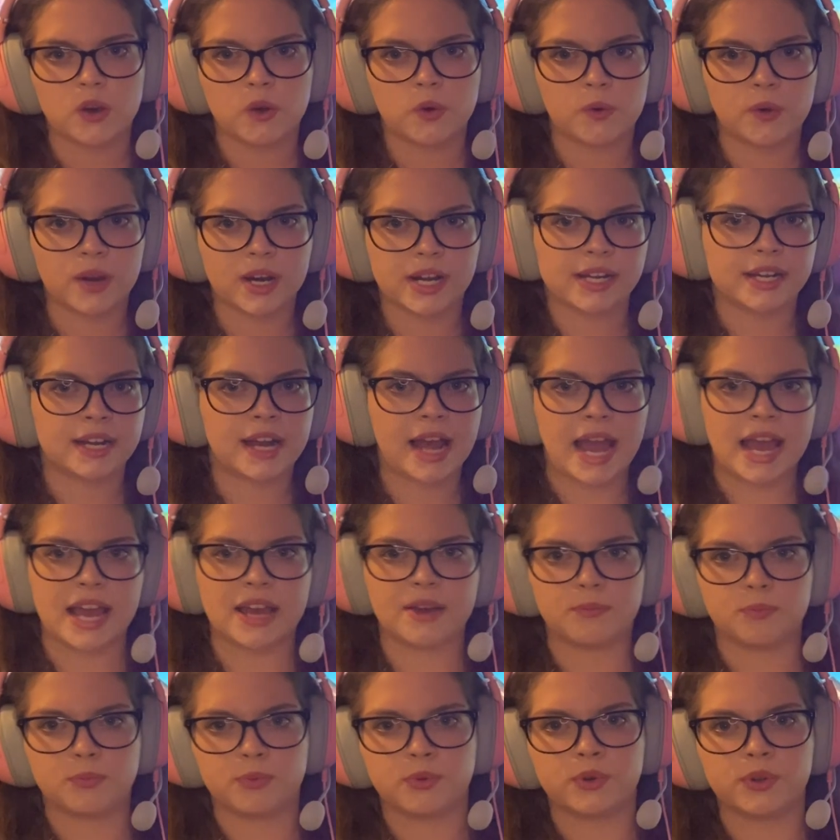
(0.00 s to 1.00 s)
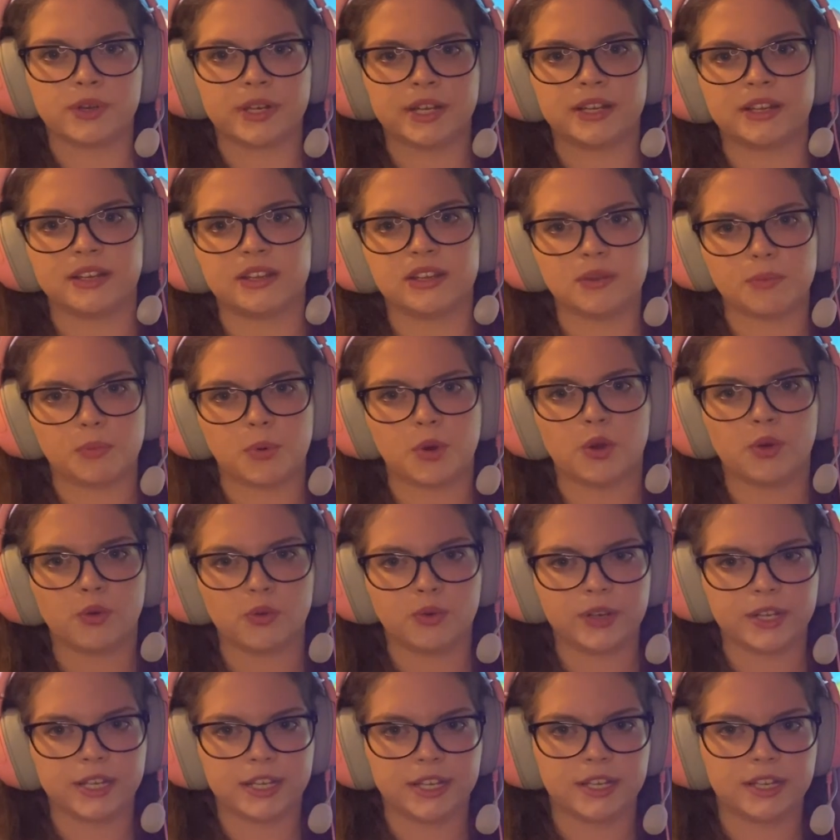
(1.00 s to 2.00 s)
where I put in the
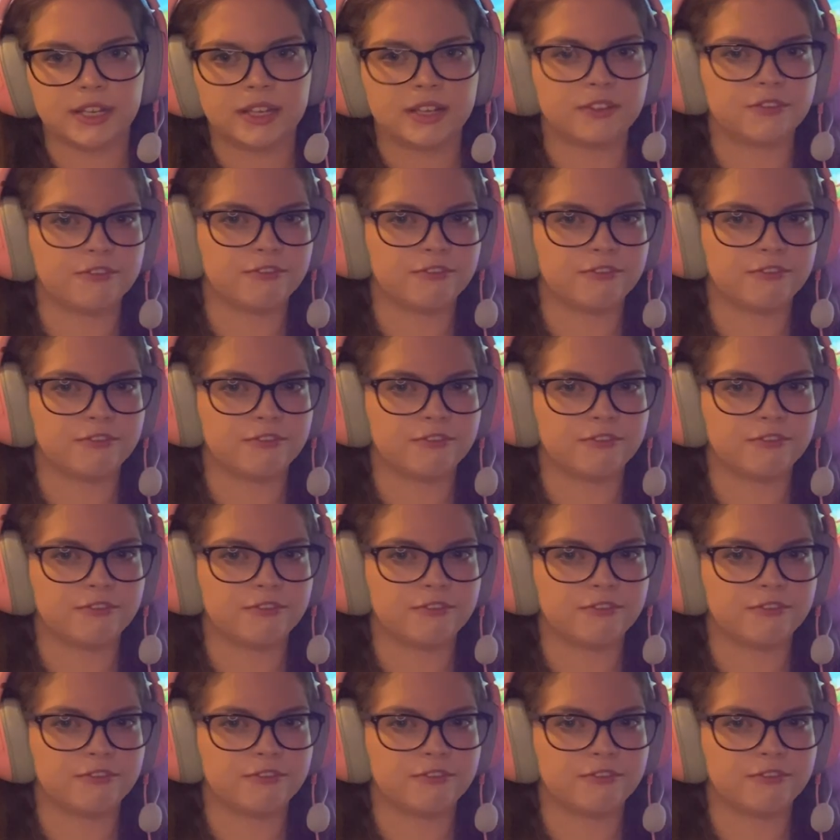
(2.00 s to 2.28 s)
pony